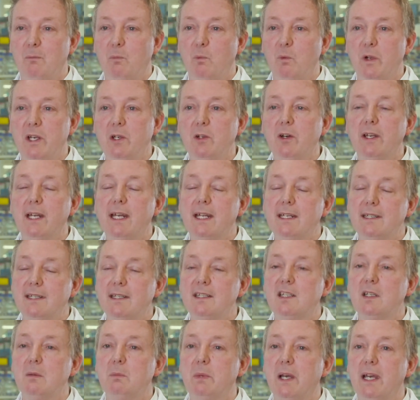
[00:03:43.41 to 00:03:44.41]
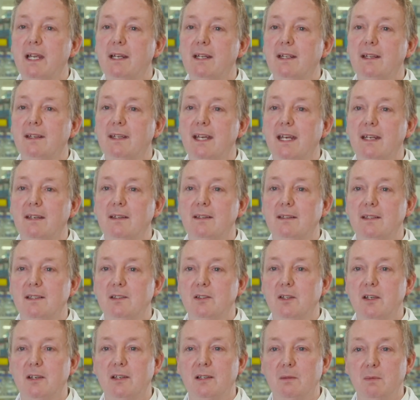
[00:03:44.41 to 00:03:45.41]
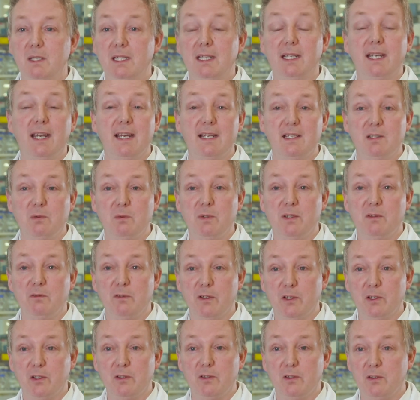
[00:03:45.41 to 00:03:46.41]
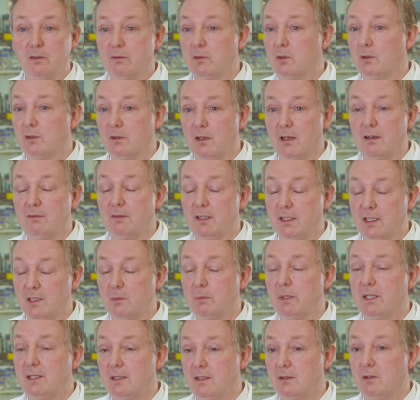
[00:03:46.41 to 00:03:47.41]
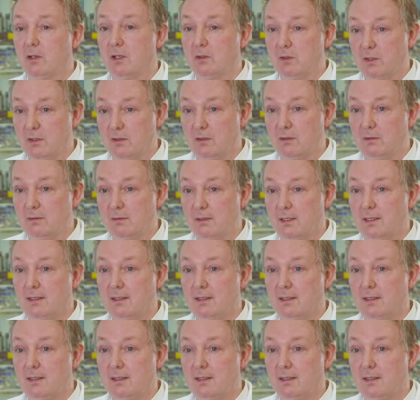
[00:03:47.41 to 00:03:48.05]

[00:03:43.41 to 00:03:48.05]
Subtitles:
We're not anticipating that is going to be the case with Photosoft or IVX-P02.